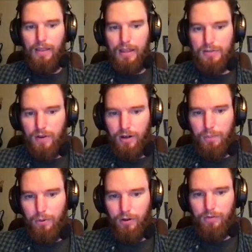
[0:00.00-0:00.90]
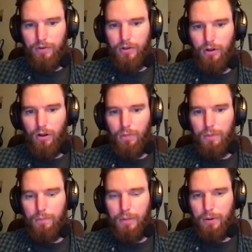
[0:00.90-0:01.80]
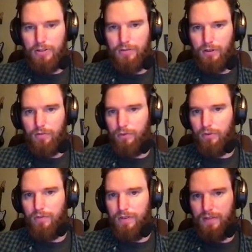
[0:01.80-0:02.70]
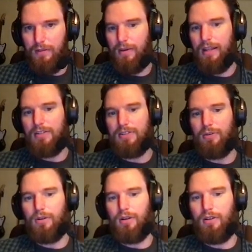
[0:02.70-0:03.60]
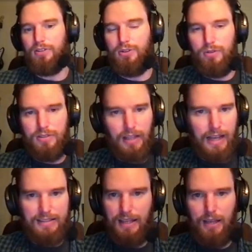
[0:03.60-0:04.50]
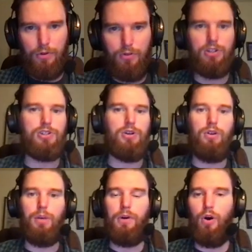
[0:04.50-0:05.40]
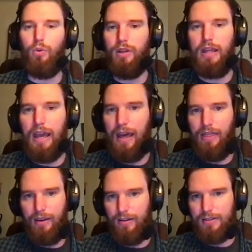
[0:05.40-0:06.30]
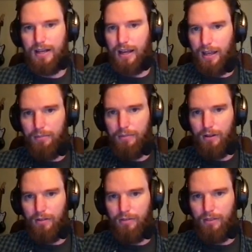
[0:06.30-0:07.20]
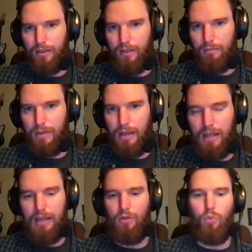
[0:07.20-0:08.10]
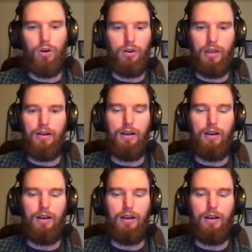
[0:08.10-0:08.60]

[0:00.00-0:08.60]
It's very important for you to all be present for the full 50 minutes. There were students last time who just showed up only at their time of the meeting and weren't there